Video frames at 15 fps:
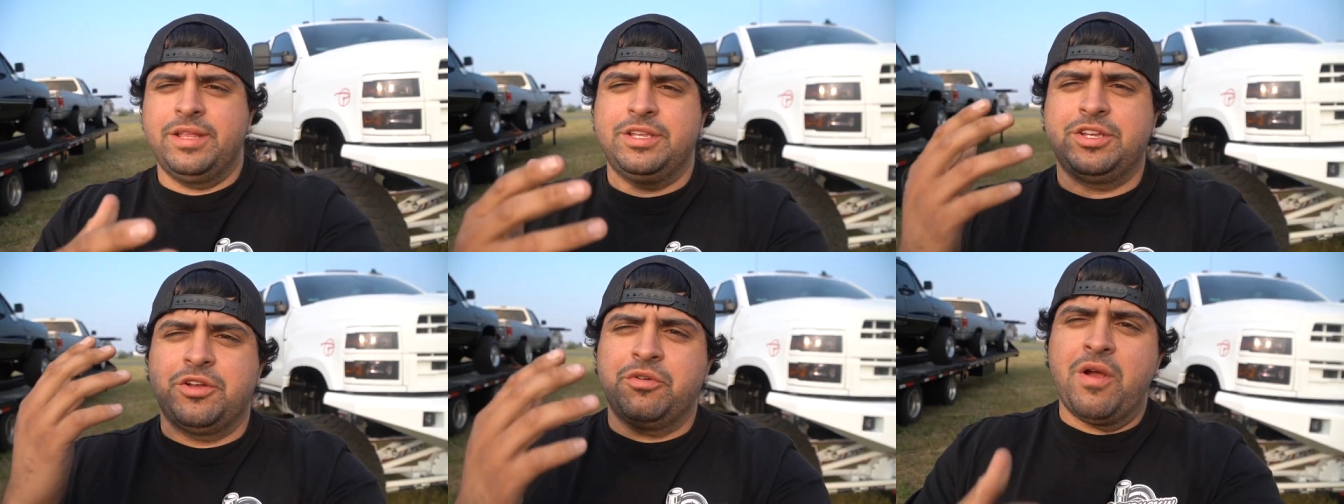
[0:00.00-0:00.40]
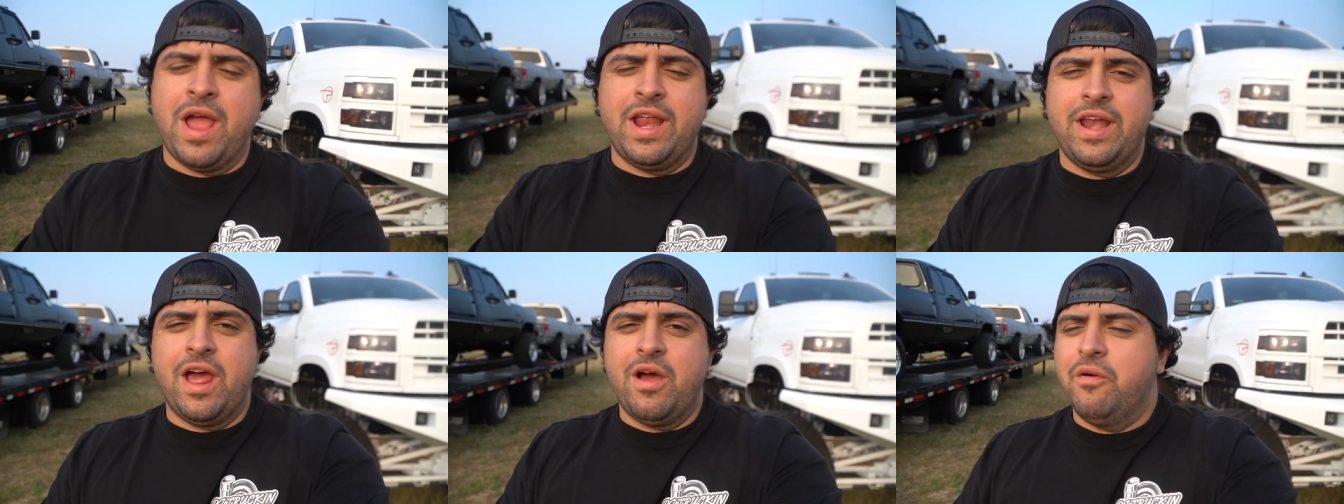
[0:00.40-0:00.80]
so
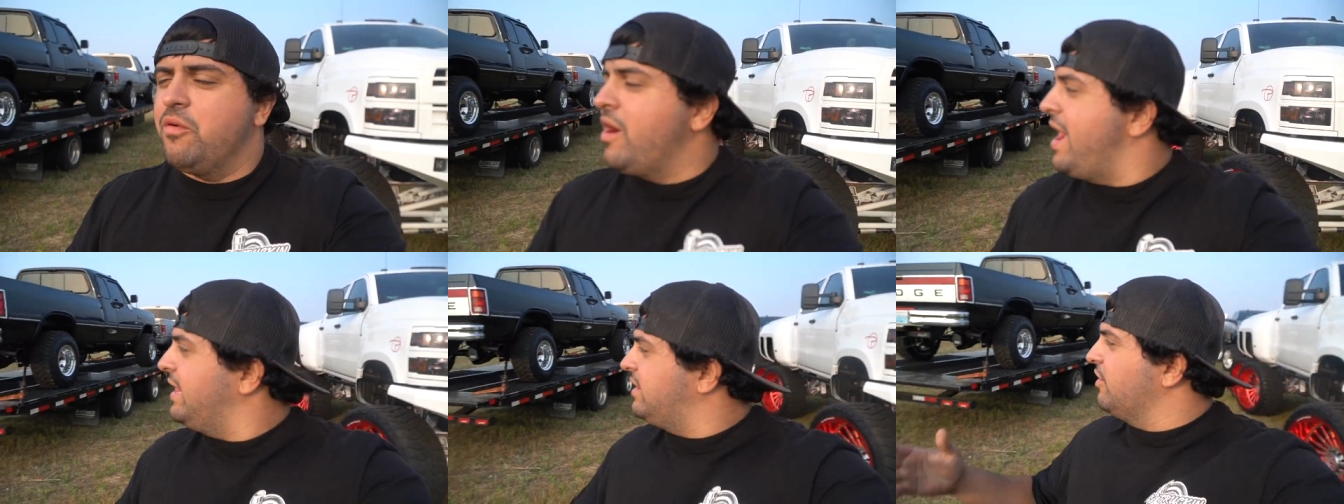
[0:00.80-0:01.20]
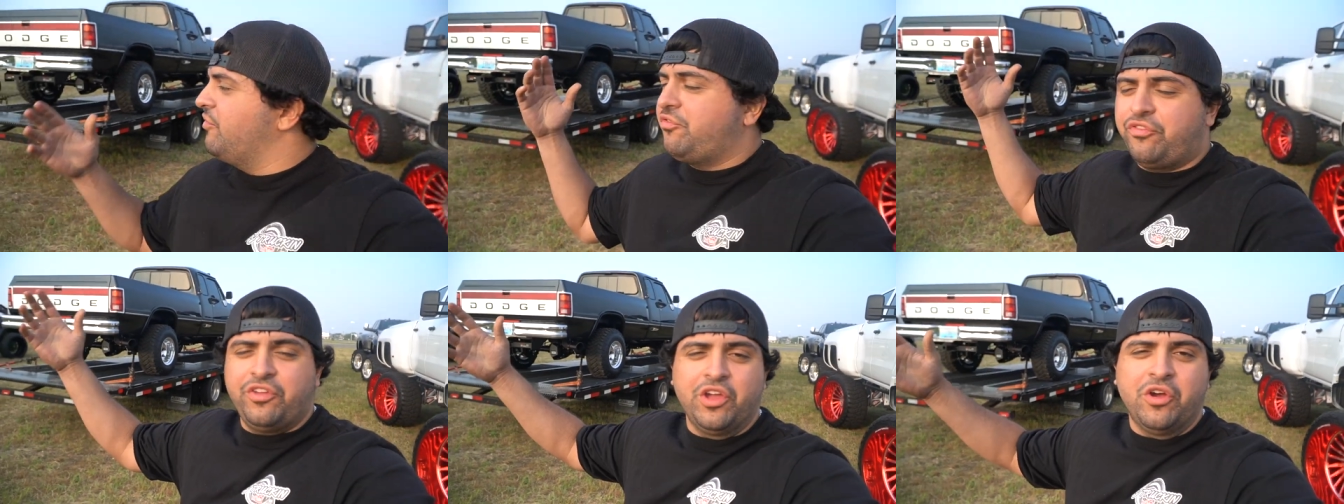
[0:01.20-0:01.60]
right now we're at the
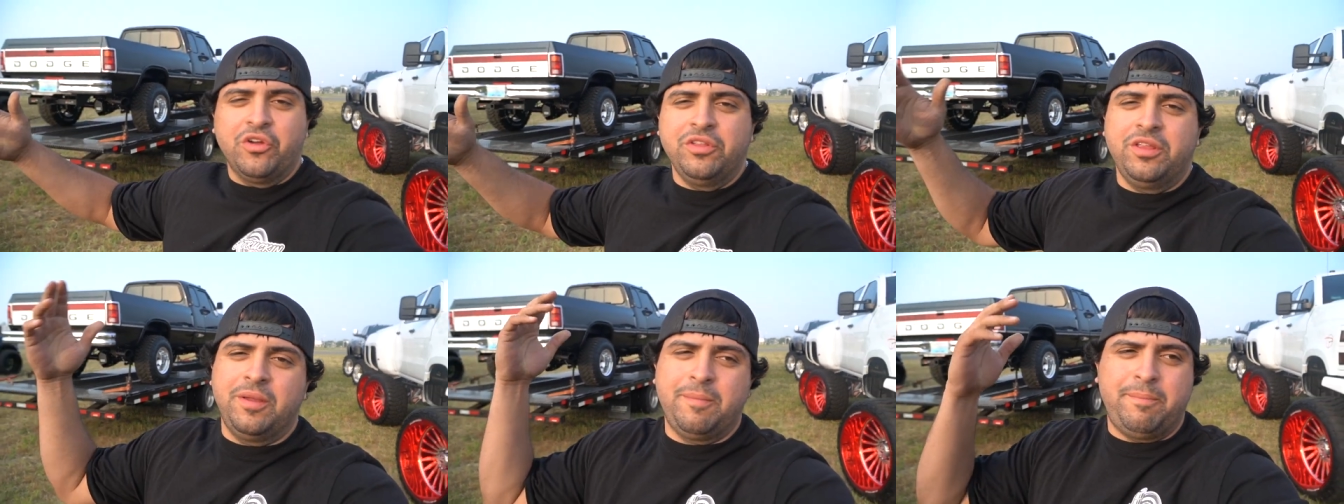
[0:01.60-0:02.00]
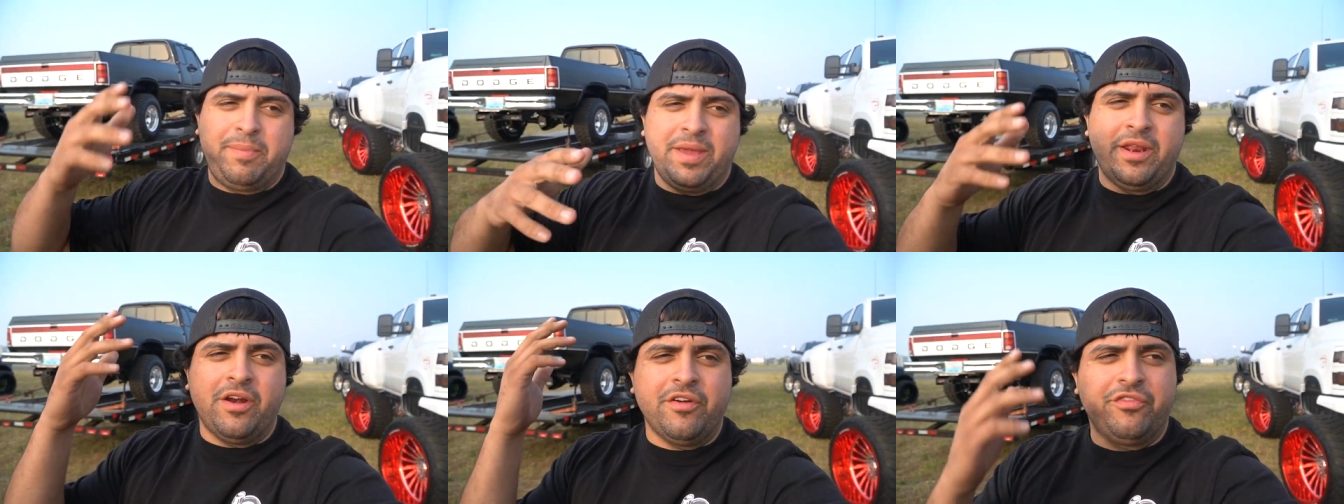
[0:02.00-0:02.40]
field
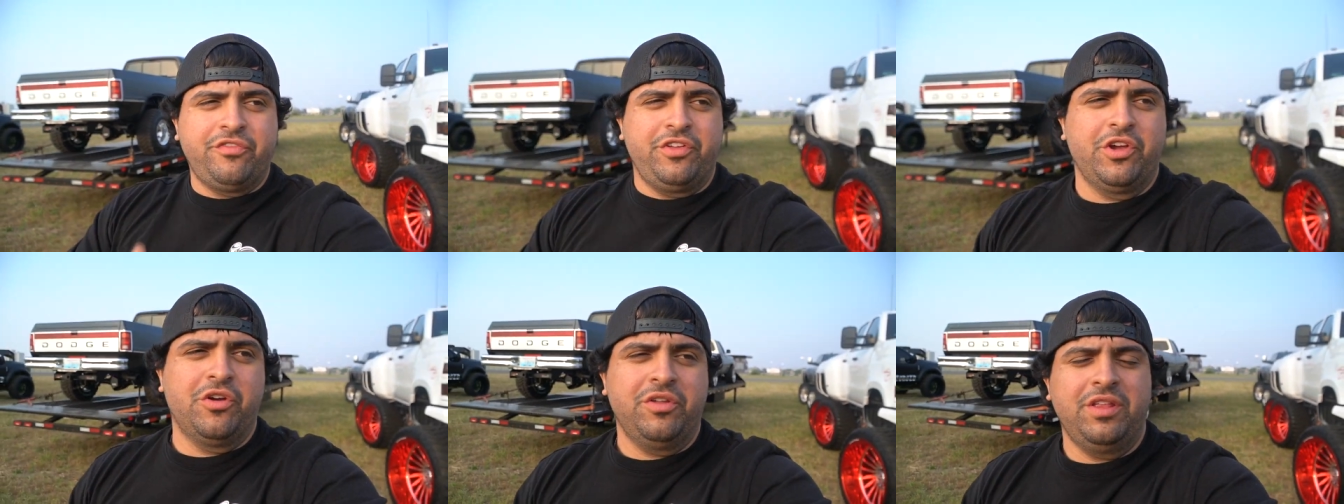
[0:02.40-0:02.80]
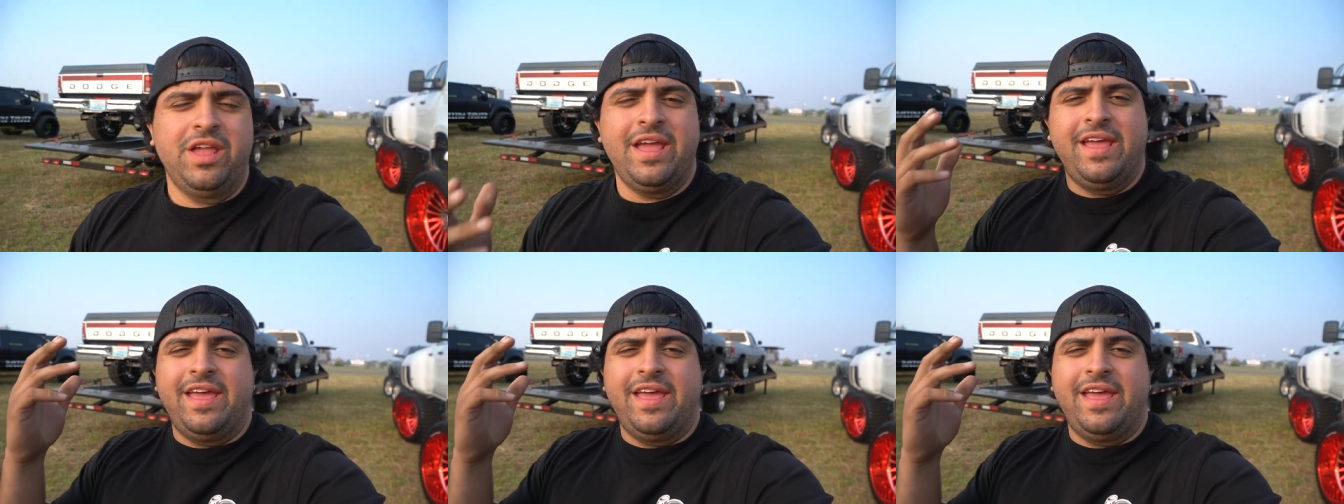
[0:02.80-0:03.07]
Bader Field